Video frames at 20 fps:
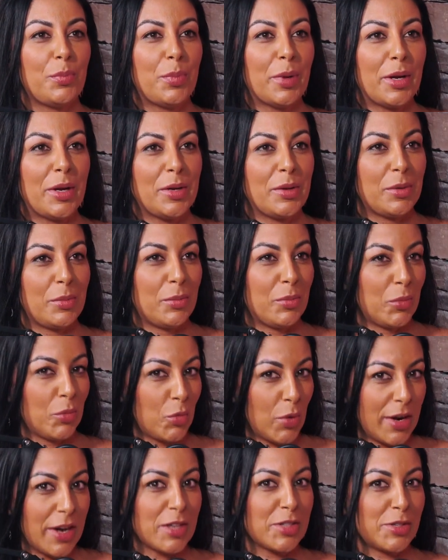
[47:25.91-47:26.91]
But
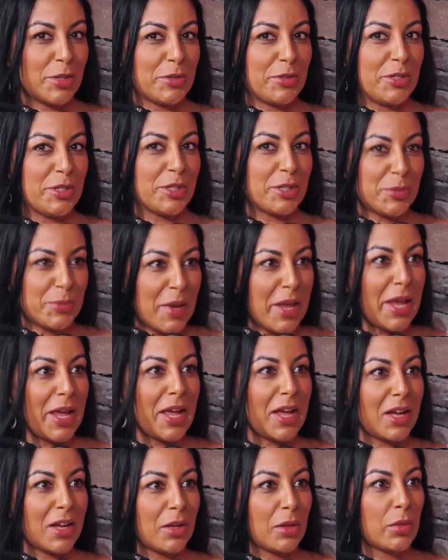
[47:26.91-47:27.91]
when I start to
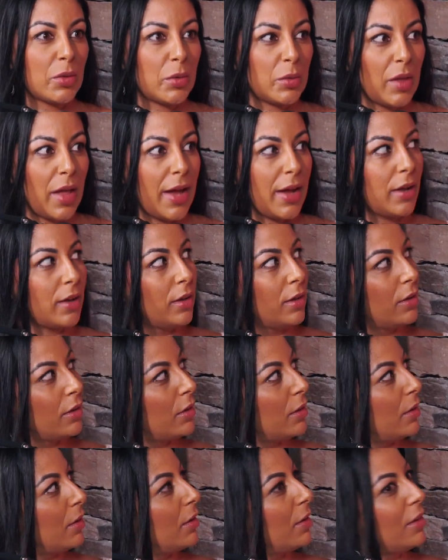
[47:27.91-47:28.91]
speak, they're like,
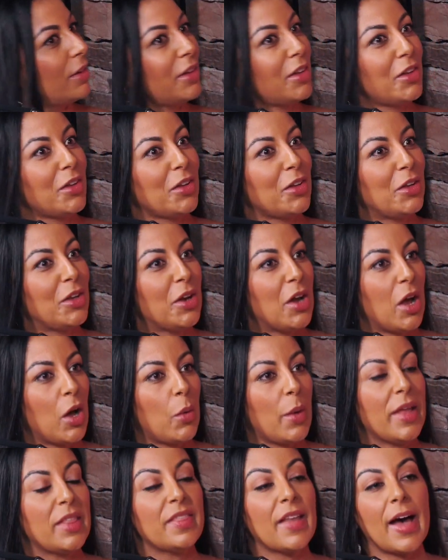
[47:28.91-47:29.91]
you
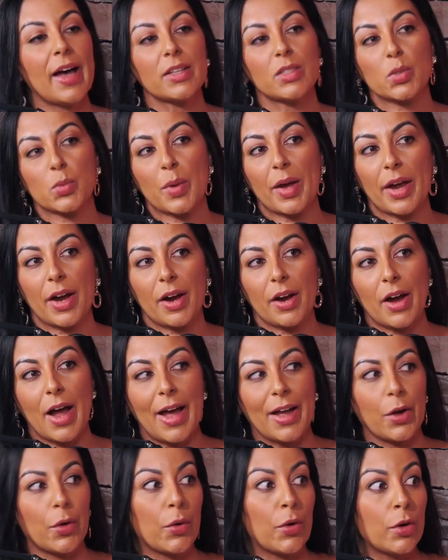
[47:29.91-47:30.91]
know, and that's where
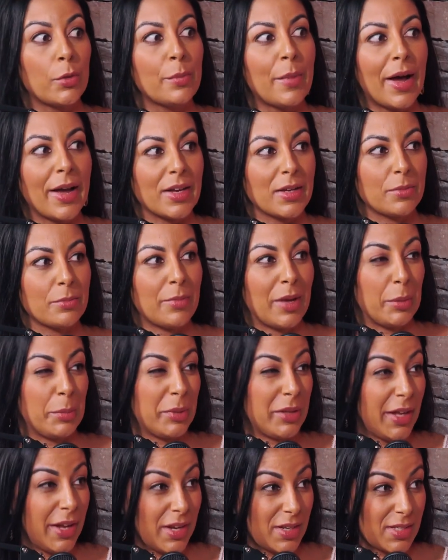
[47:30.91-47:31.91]
I earn my
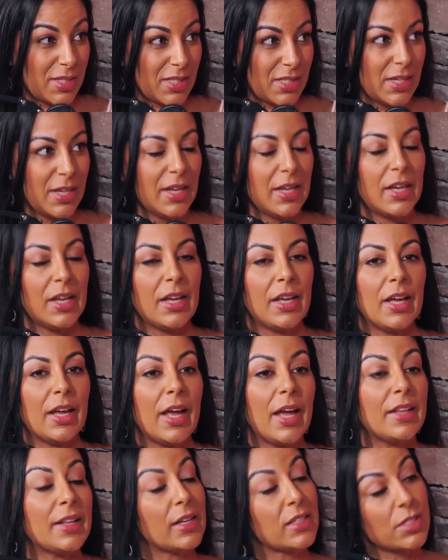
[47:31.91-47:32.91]
place.
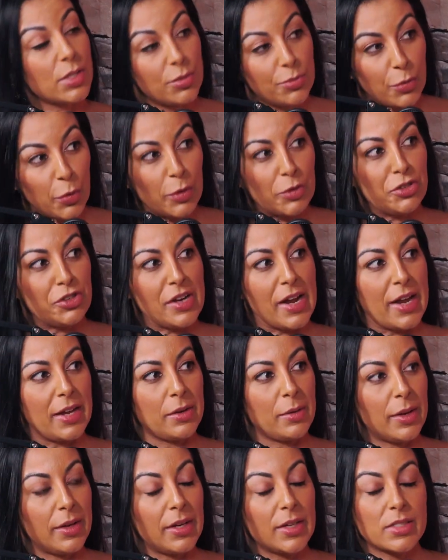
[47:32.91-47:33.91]
And that's
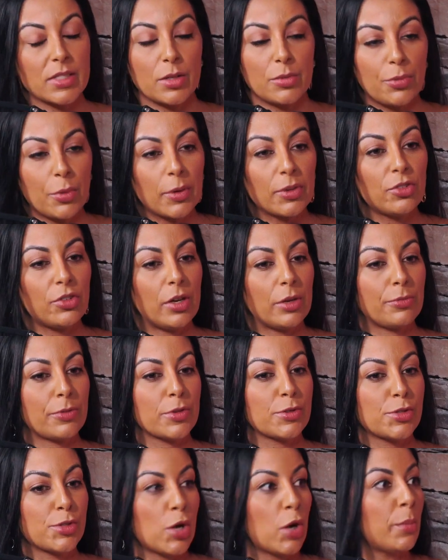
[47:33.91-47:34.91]
unfortunate. And it's unfortunate
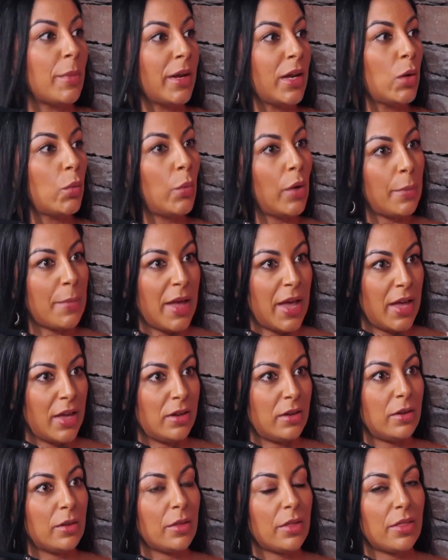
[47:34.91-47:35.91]
for so many
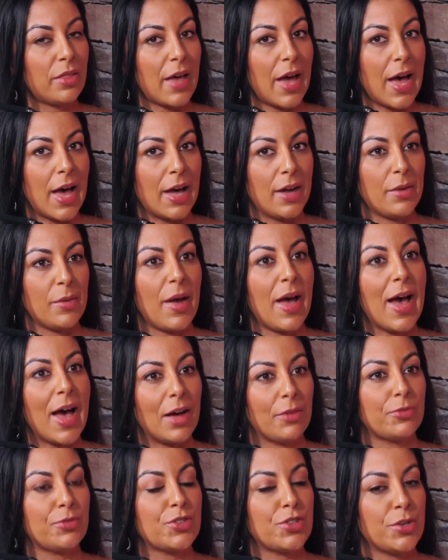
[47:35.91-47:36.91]
women that
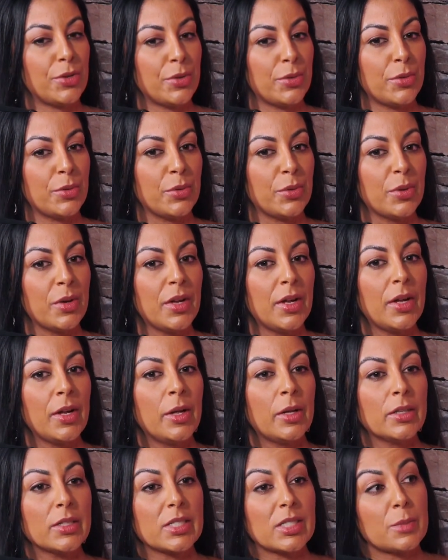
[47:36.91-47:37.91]
have to
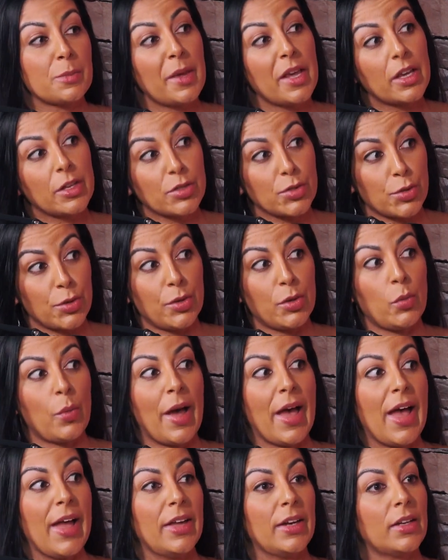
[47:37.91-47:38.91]
speak a certain
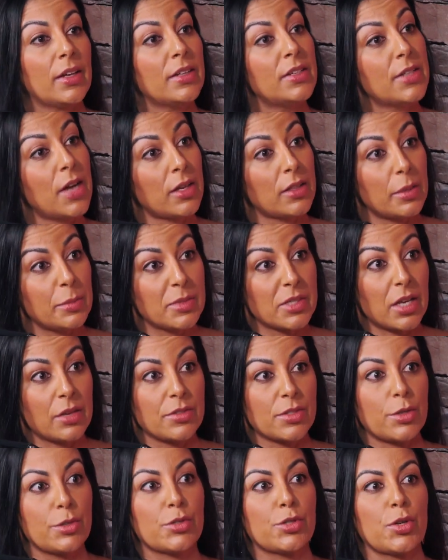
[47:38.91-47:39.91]
way and conduct
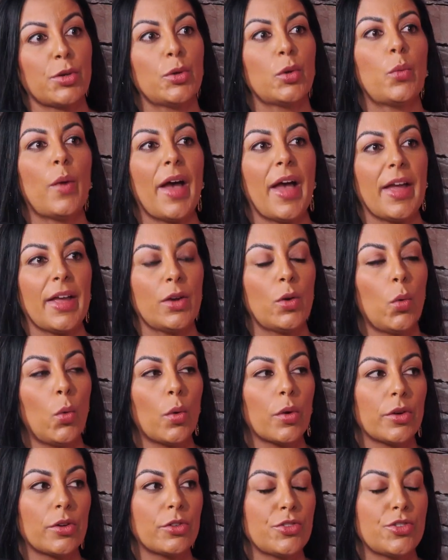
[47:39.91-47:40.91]
themselves in a certain way in
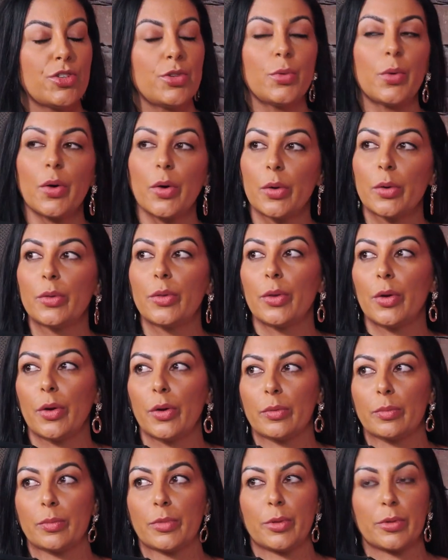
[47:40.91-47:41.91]
order to earn
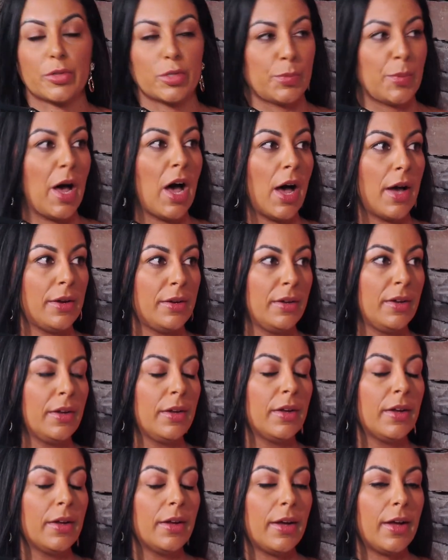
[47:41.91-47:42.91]
their spot.
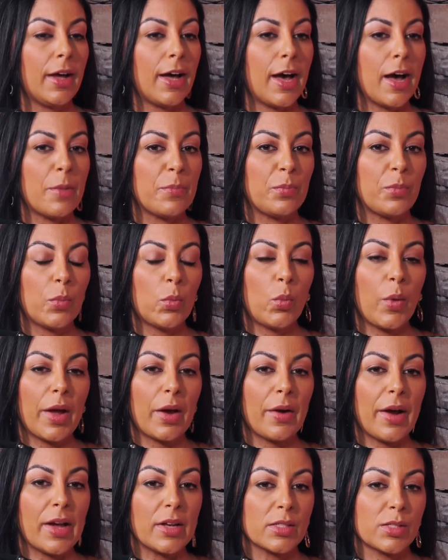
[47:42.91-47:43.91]

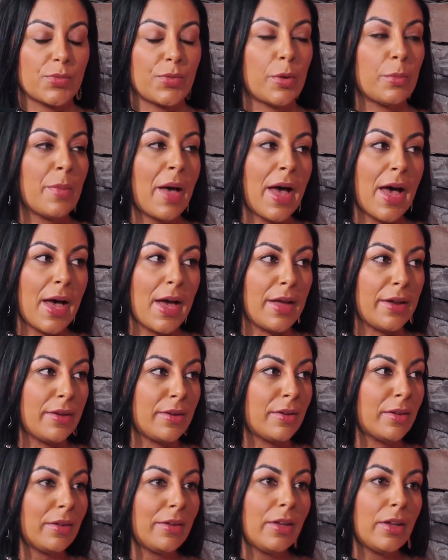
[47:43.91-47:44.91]
Whereas for
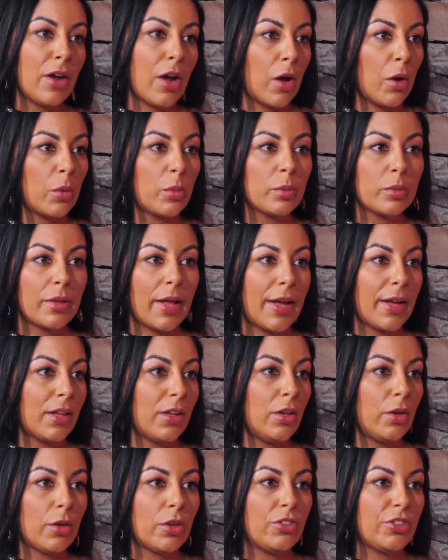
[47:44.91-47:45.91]
men, you know,
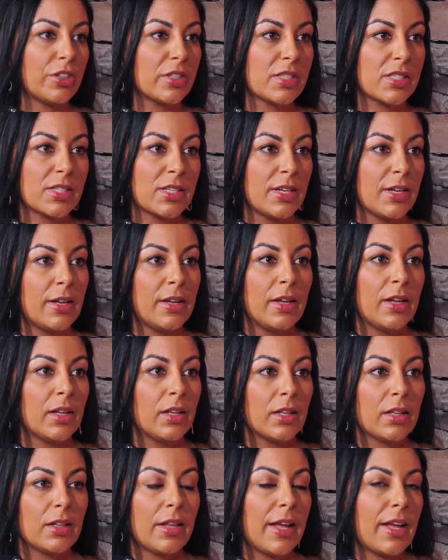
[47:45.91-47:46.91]
like you could just
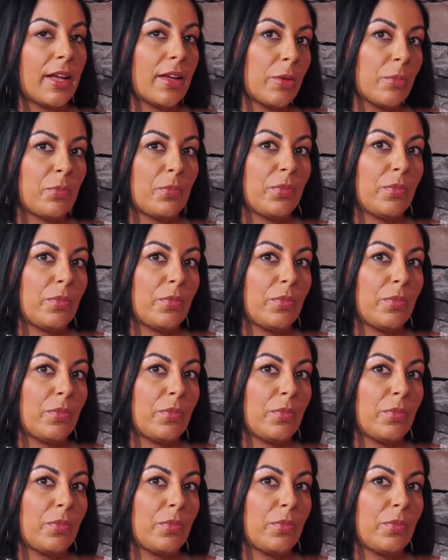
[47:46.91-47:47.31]
like,